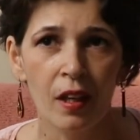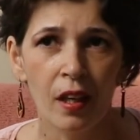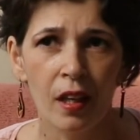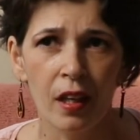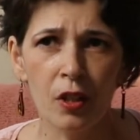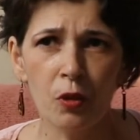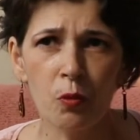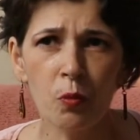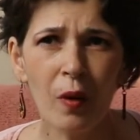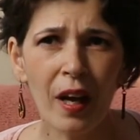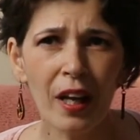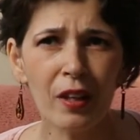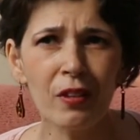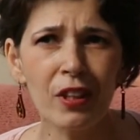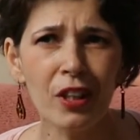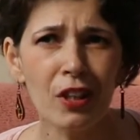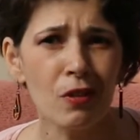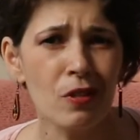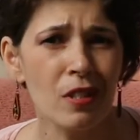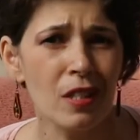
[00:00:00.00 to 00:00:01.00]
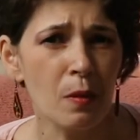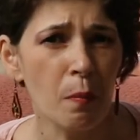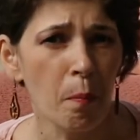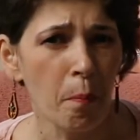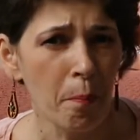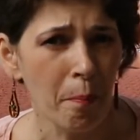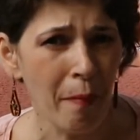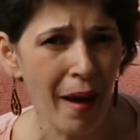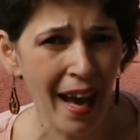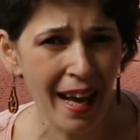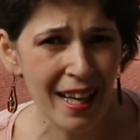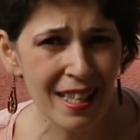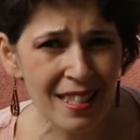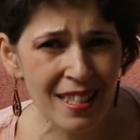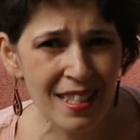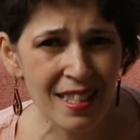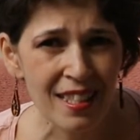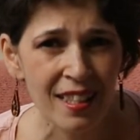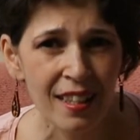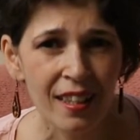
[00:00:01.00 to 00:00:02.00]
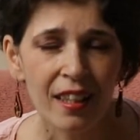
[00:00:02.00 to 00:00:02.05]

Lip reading: And when I use mess,